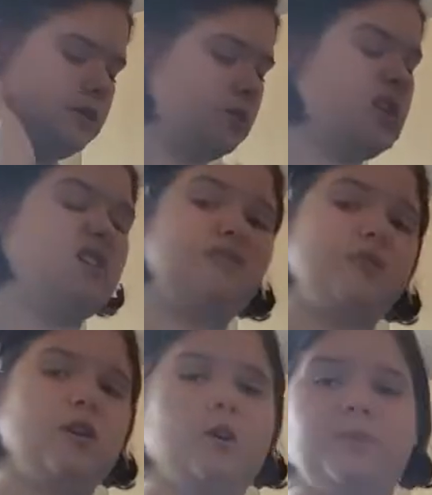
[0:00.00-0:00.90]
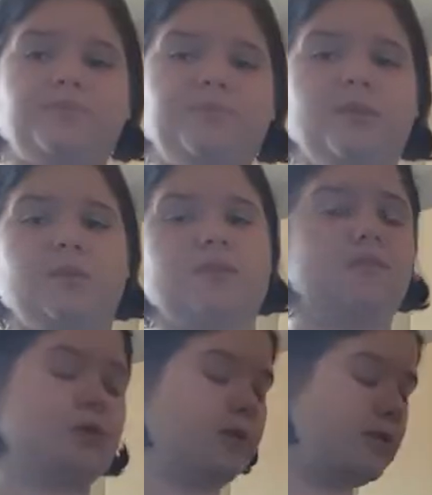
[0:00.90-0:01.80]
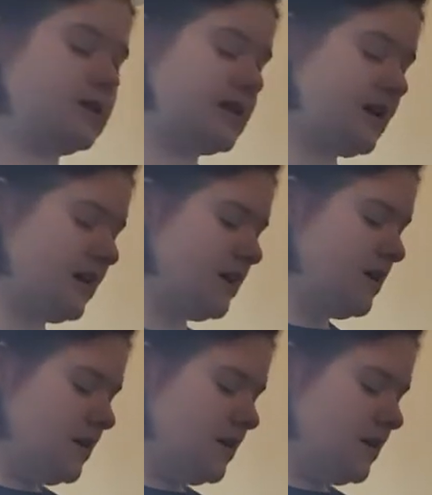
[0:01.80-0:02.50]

or tin foil, whichever one you want to say.